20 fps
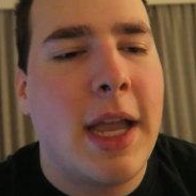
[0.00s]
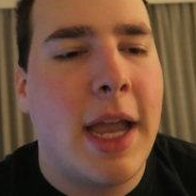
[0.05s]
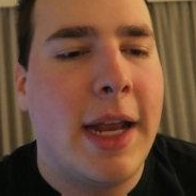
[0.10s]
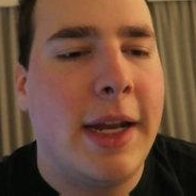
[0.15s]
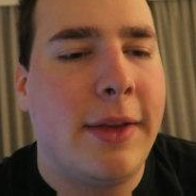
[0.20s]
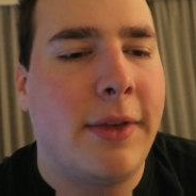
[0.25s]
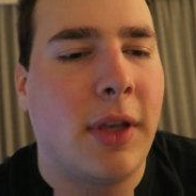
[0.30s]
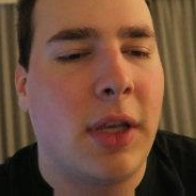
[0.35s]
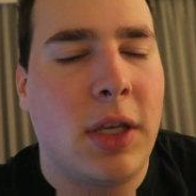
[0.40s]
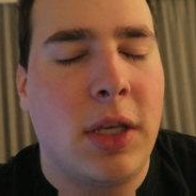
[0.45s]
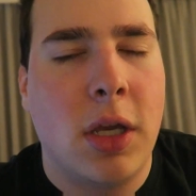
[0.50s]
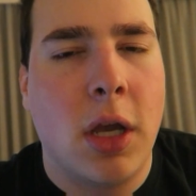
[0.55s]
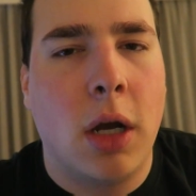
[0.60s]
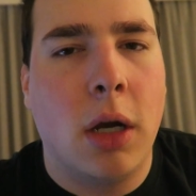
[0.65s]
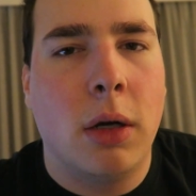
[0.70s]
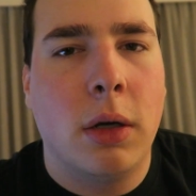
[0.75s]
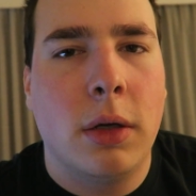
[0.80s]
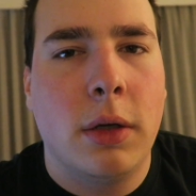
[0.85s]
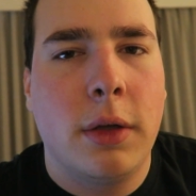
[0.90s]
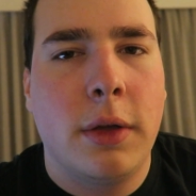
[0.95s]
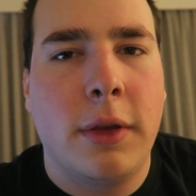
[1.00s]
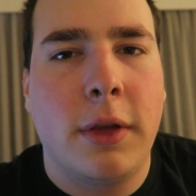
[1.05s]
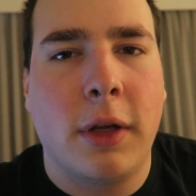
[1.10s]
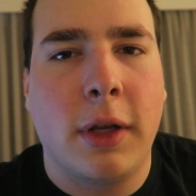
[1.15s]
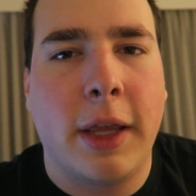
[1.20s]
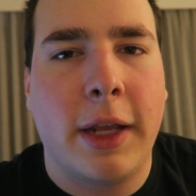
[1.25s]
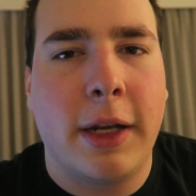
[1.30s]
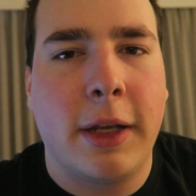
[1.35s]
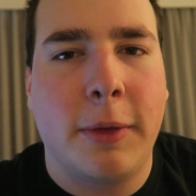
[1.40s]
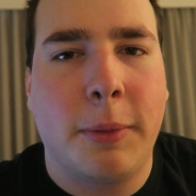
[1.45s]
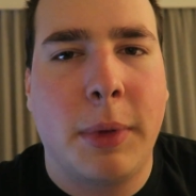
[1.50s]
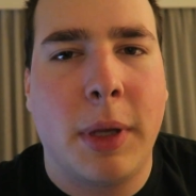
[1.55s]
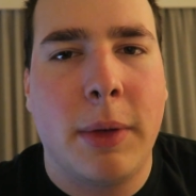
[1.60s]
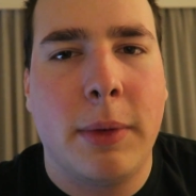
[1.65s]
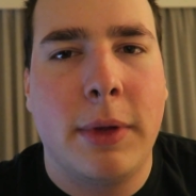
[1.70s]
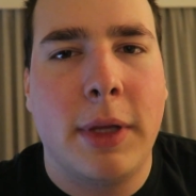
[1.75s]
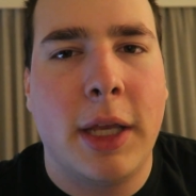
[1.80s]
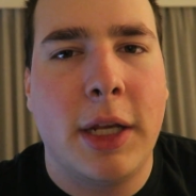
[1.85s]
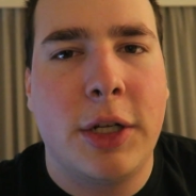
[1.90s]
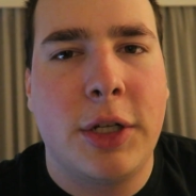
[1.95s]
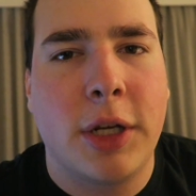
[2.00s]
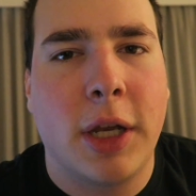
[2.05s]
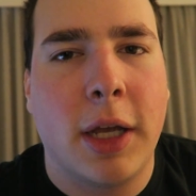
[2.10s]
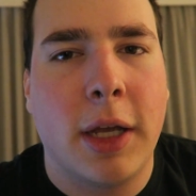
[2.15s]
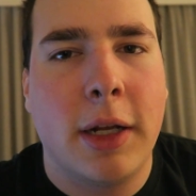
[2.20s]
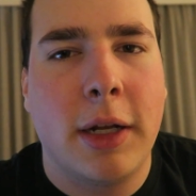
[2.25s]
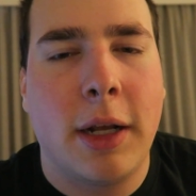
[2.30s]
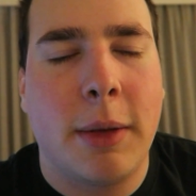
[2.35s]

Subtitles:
And he's like, yo, they're letting us play with Nate Shot.